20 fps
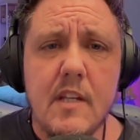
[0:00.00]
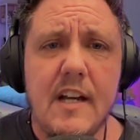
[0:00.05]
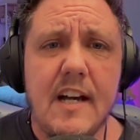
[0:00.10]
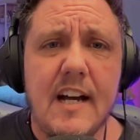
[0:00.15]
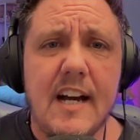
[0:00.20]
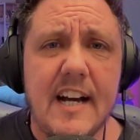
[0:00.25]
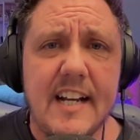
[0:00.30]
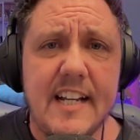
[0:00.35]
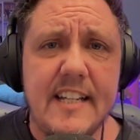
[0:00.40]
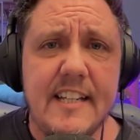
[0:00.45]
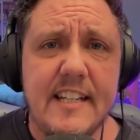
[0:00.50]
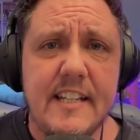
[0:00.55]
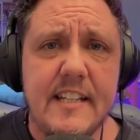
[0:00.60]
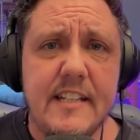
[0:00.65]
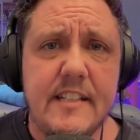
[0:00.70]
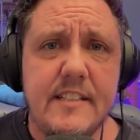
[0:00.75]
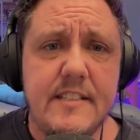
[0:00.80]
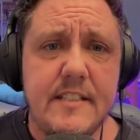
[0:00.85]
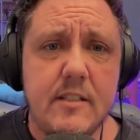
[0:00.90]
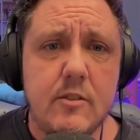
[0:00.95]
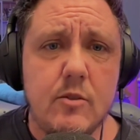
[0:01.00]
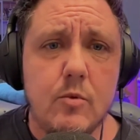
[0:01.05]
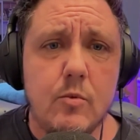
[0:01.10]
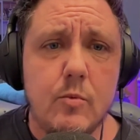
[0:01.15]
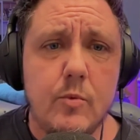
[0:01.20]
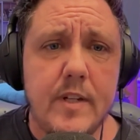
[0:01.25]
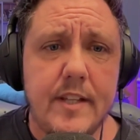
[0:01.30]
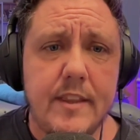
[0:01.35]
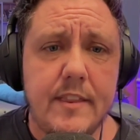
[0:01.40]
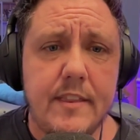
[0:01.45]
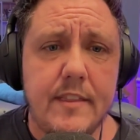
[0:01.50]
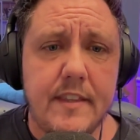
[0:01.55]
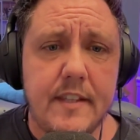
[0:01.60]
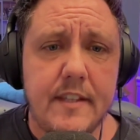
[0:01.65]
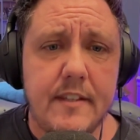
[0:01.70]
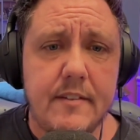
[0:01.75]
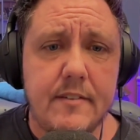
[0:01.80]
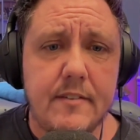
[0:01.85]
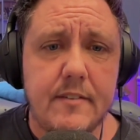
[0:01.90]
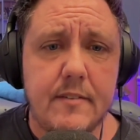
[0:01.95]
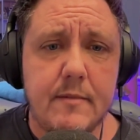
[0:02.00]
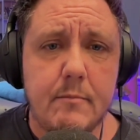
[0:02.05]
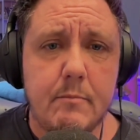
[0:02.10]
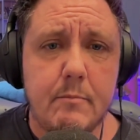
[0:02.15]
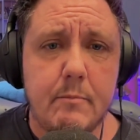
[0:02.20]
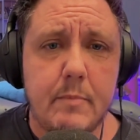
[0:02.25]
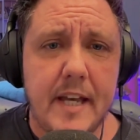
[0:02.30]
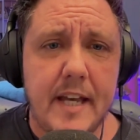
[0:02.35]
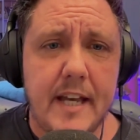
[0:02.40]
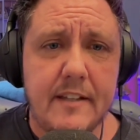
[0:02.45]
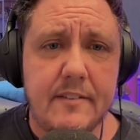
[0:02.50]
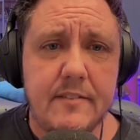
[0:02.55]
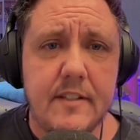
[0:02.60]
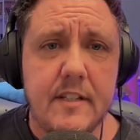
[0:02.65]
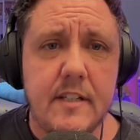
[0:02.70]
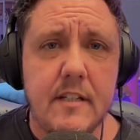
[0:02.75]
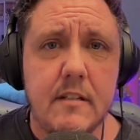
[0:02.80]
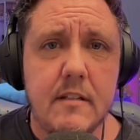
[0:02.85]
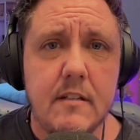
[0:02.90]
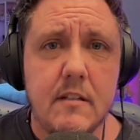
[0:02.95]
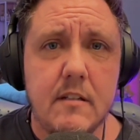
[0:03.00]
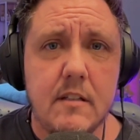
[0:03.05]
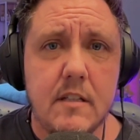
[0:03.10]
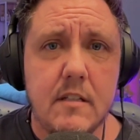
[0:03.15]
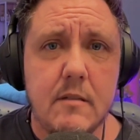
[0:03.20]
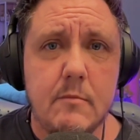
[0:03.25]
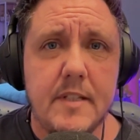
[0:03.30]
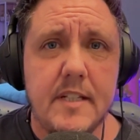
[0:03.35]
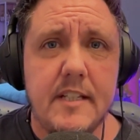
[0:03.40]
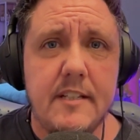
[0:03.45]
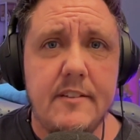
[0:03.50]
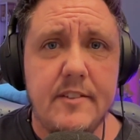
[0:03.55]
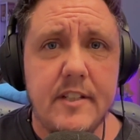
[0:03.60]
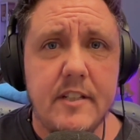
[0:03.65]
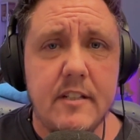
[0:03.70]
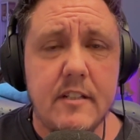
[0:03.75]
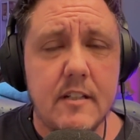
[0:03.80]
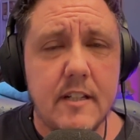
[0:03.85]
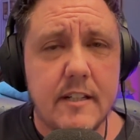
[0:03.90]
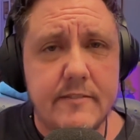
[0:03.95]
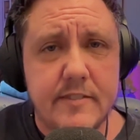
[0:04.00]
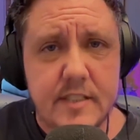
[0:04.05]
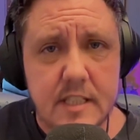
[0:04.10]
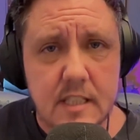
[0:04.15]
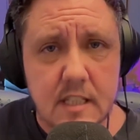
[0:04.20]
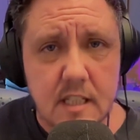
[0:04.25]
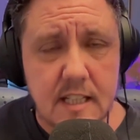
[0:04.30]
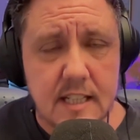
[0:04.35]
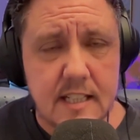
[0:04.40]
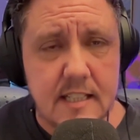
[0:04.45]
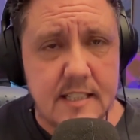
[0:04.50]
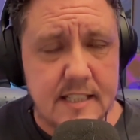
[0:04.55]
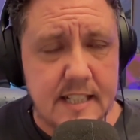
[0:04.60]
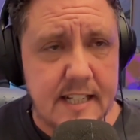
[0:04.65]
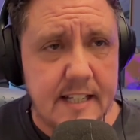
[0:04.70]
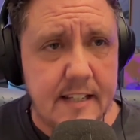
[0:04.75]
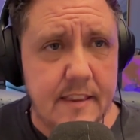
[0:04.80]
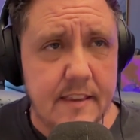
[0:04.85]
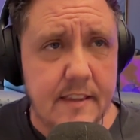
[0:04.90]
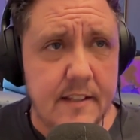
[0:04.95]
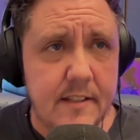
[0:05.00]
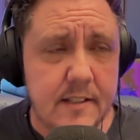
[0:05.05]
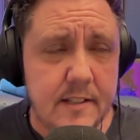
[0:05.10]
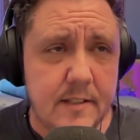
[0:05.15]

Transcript: I can deal with this passing a little bit easier. I've seen a lot of death.